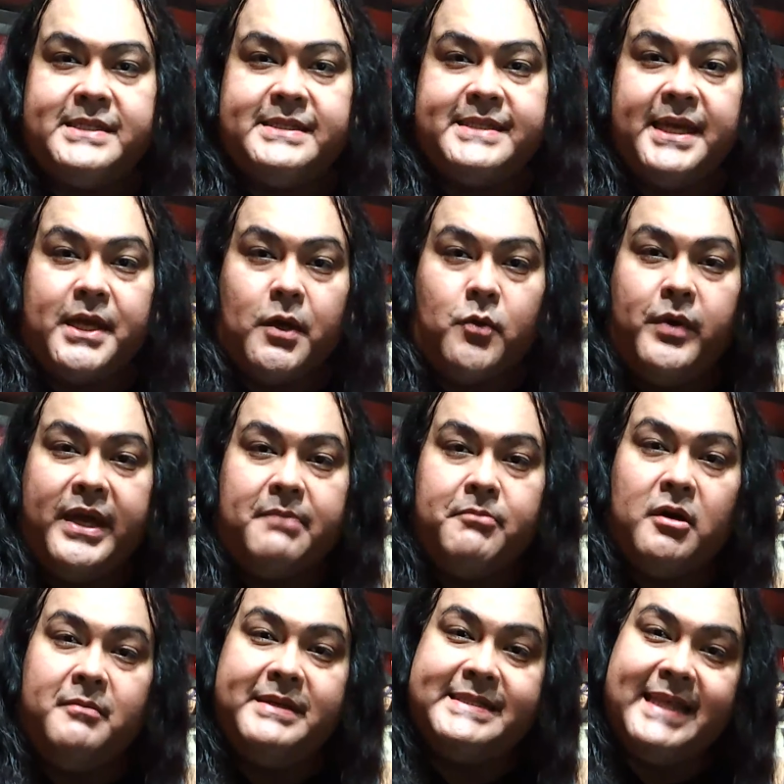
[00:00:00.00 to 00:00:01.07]
wanted to take a
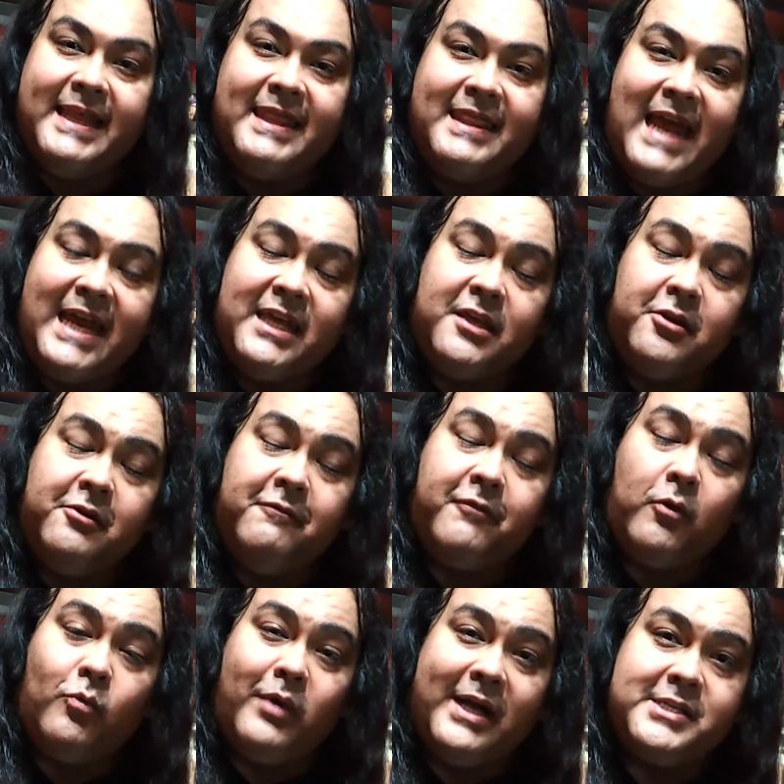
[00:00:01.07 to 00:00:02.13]
quick moment to thank
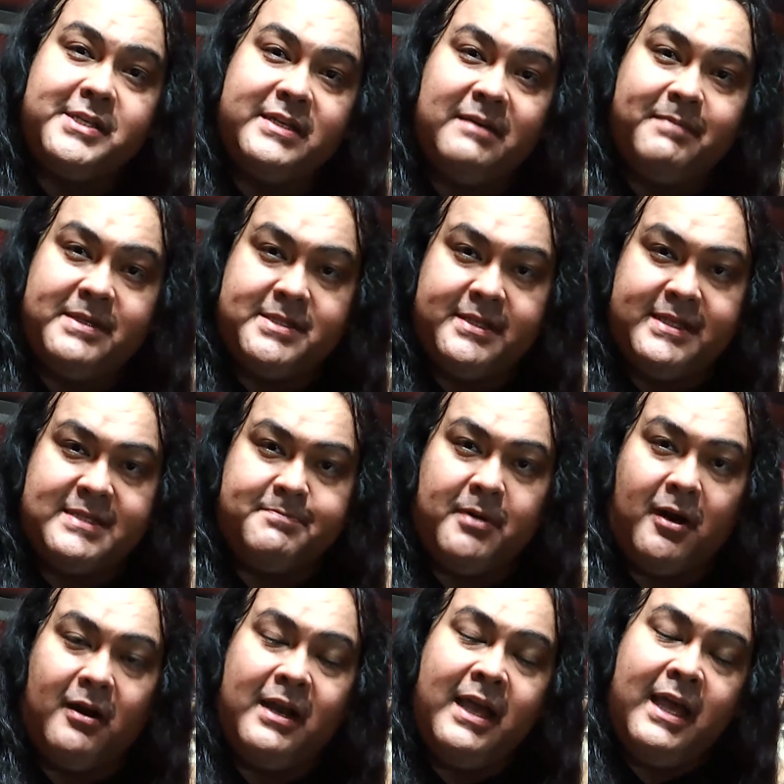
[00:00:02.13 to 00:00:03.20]
you for watching up until
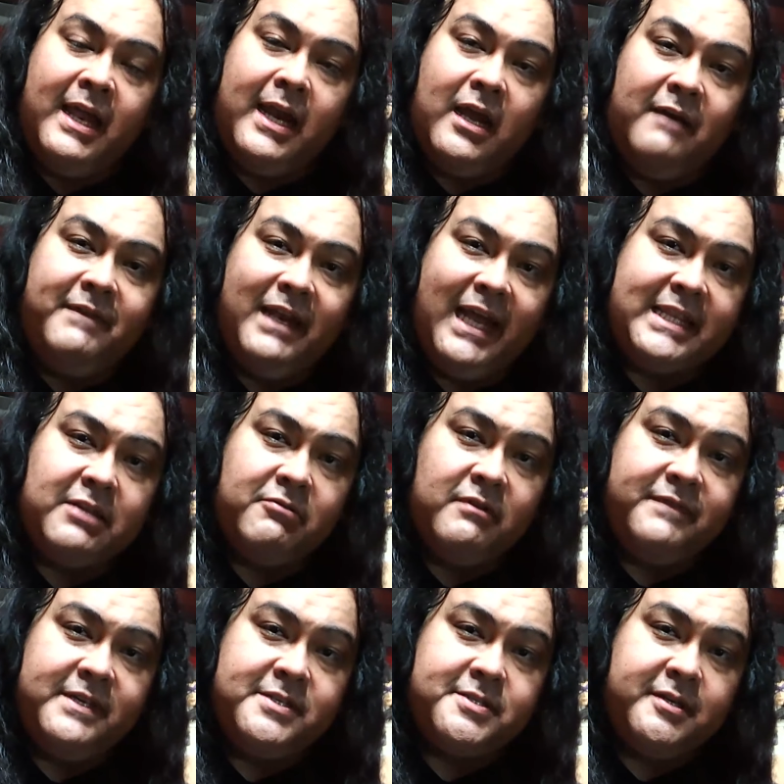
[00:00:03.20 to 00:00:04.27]
this part. Now, if you
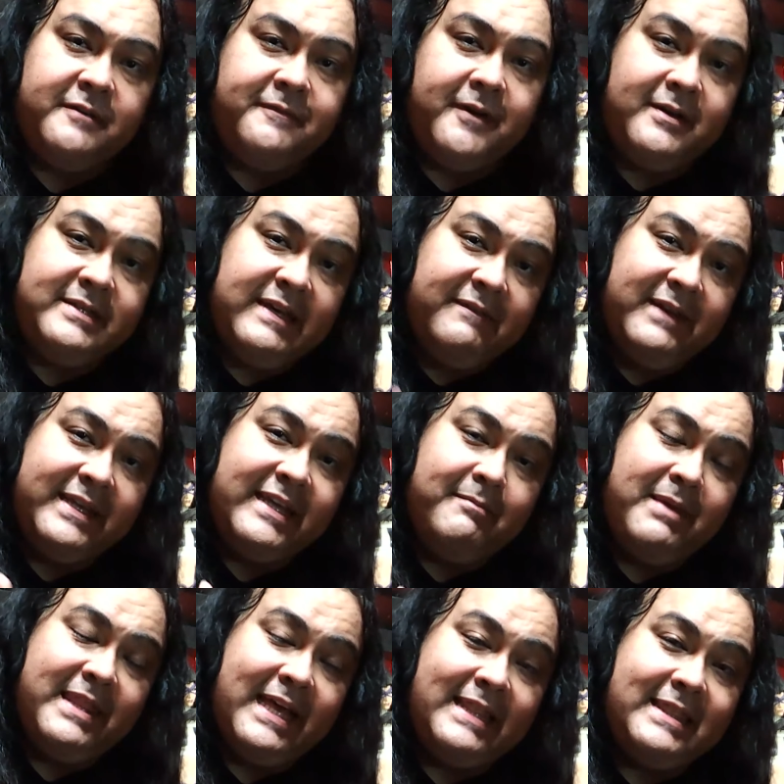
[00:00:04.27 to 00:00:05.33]
like the review so far,
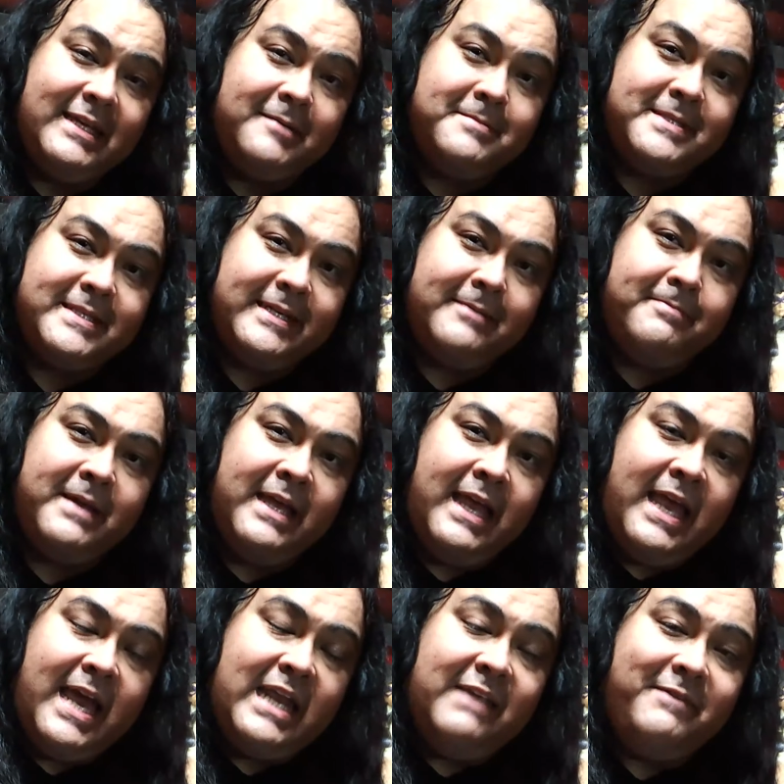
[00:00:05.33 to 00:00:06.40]
definitely give me that thumbs up.
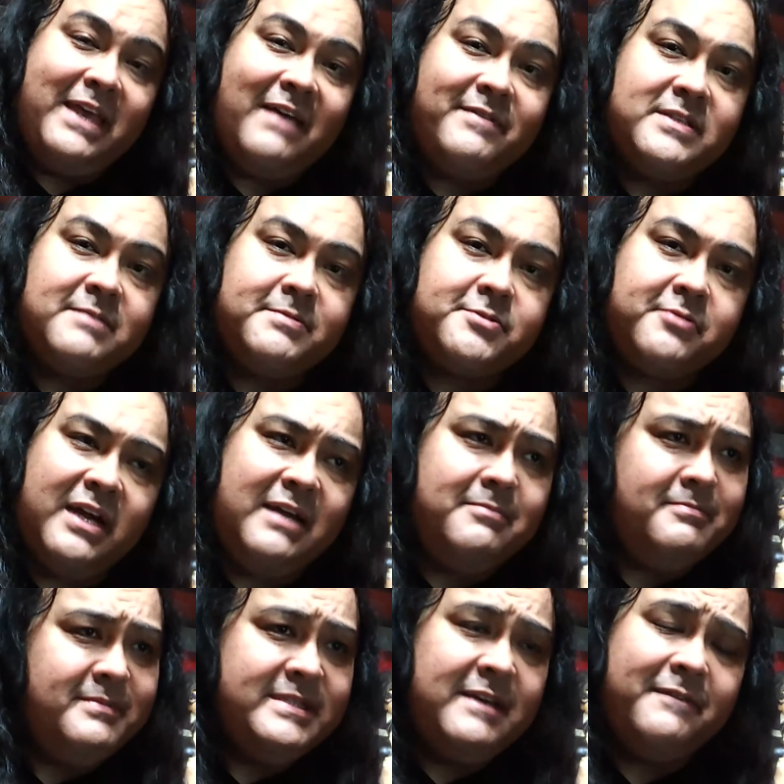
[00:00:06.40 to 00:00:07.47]
And if you haven't
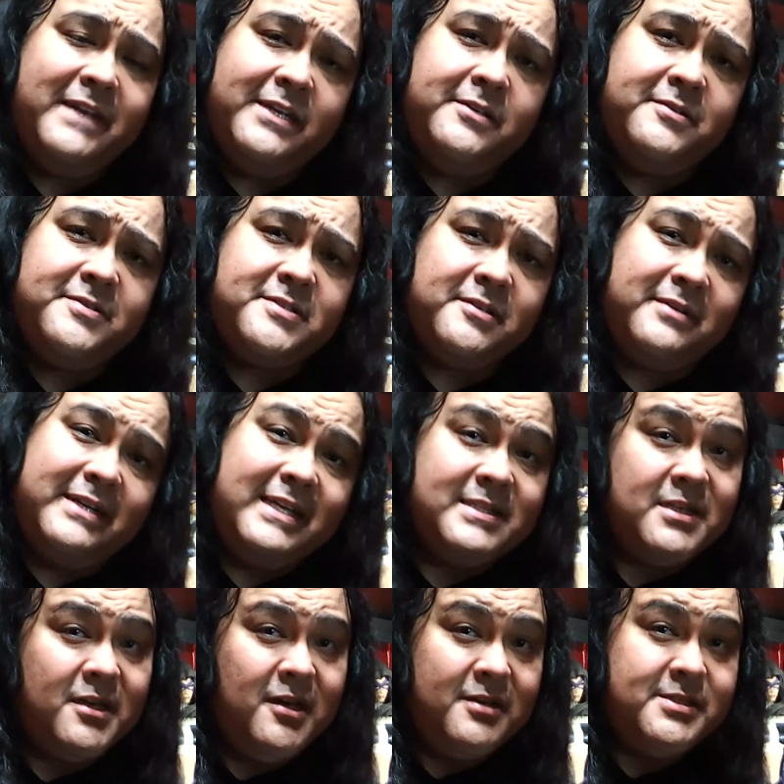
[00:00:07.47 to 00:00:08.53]
subscribed, definitely do so.
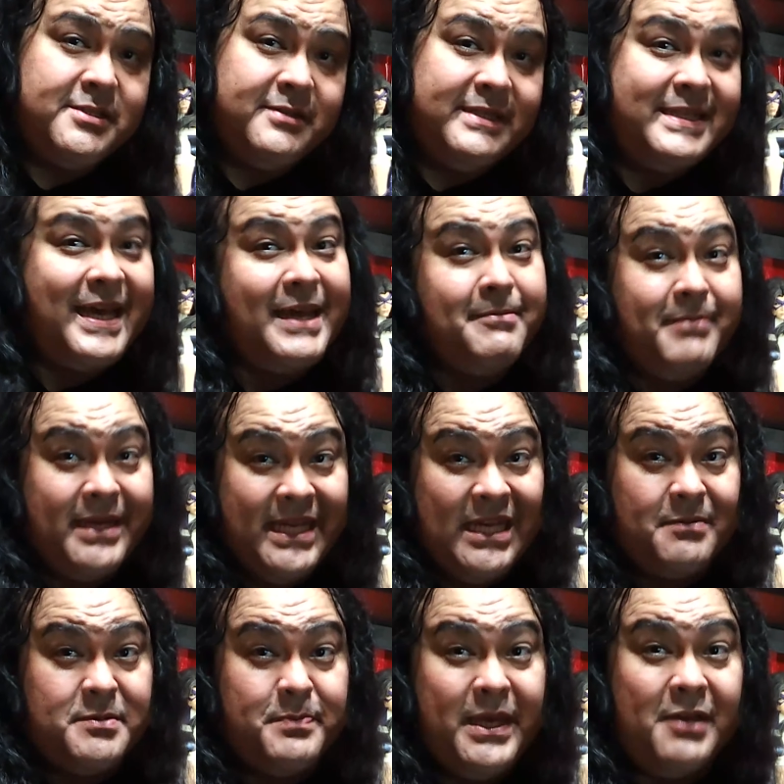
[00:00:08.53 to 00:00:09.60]
It doesn't cost you a dime,
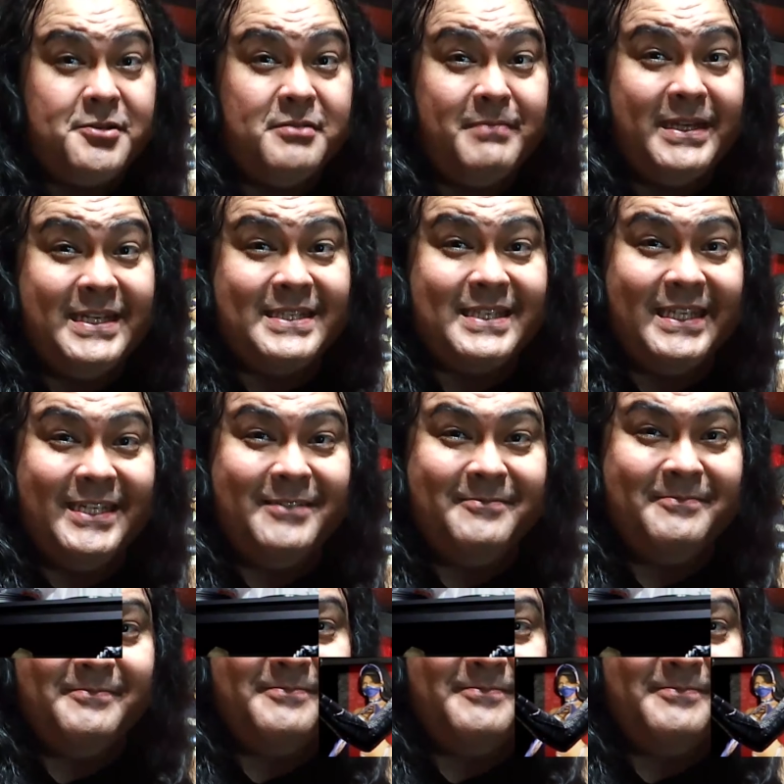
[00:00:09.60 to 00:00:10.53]
but it helps me out tremendously.